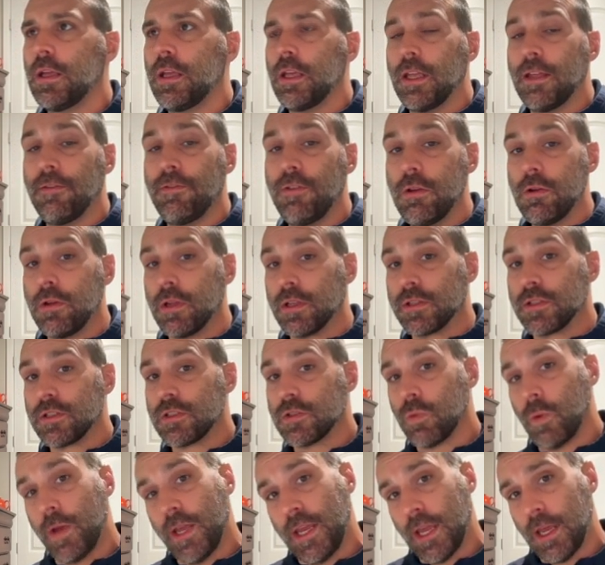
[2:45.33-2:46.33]
If you can
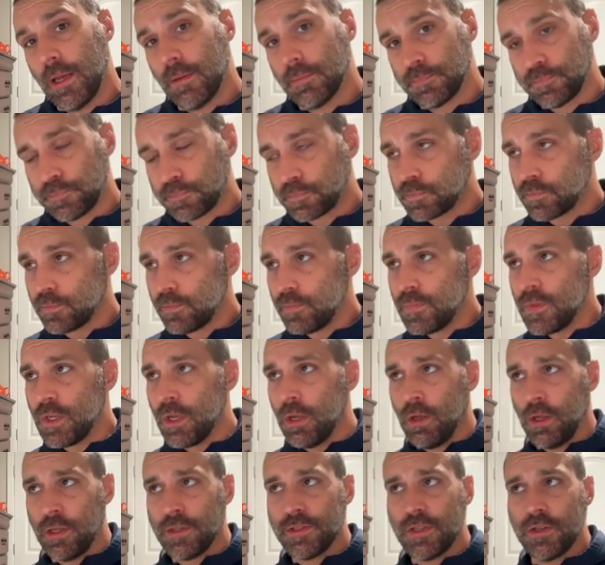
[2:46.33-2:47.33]
swing it,
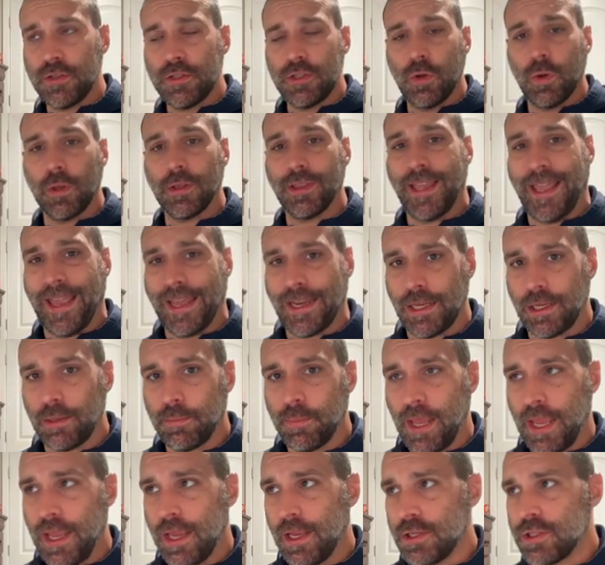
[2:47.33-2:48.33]
also do a landing
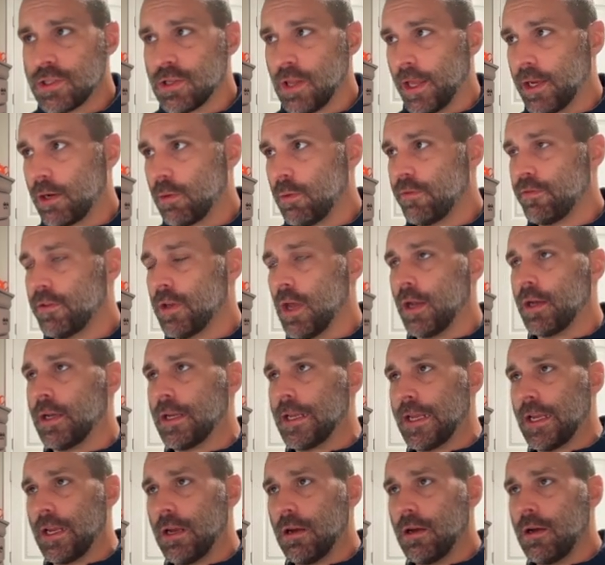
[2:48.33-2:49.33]
page like we've done
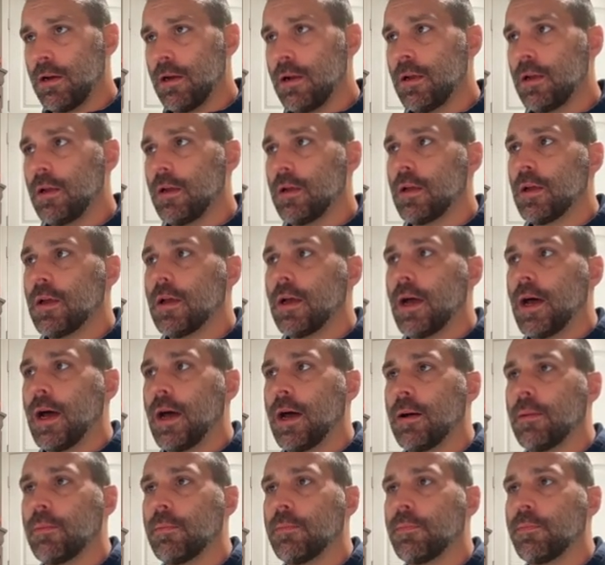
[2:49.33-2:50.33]
here.
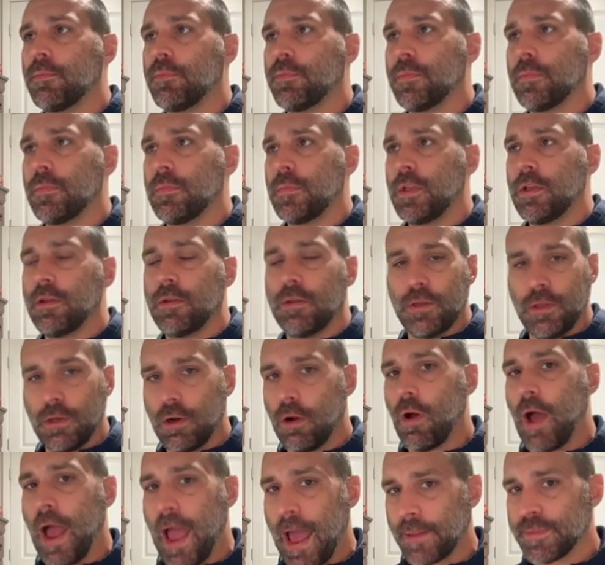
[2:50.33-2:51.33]
You
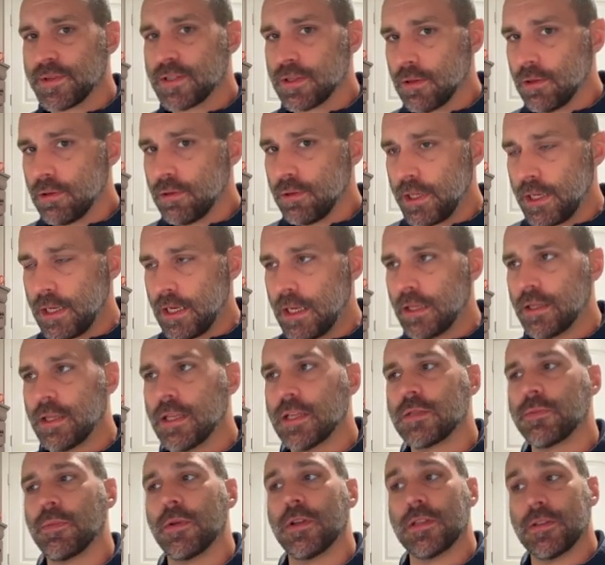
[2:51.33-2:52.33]
don't absolutely need
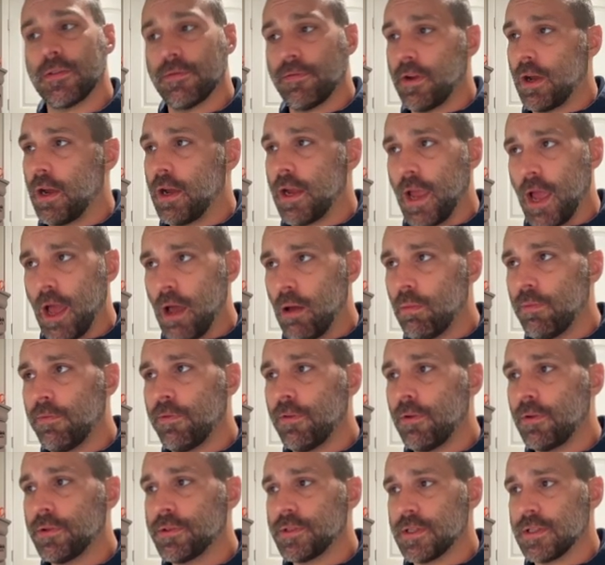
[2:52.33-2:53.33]
this, but it's very
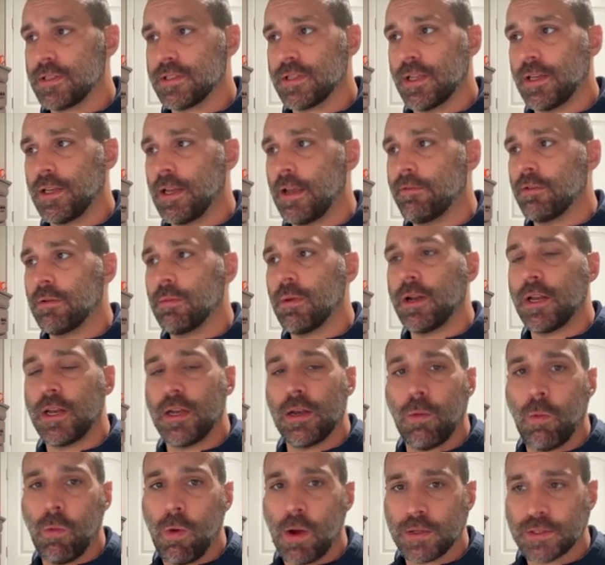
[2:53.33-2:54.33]
helpful to send everybody
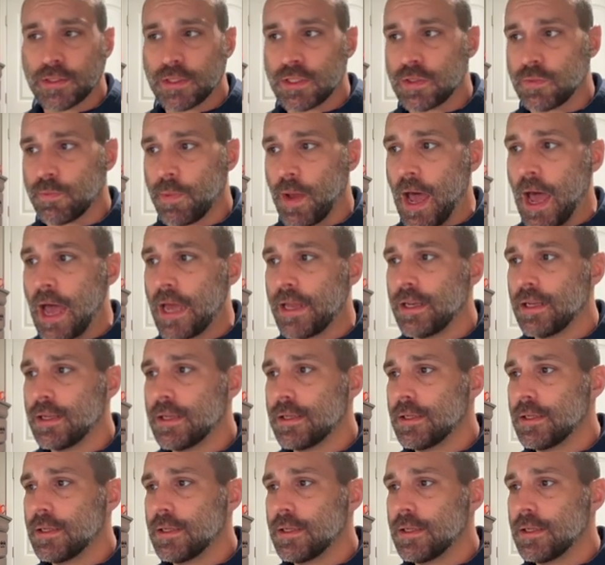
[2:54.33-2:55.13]
to one spot.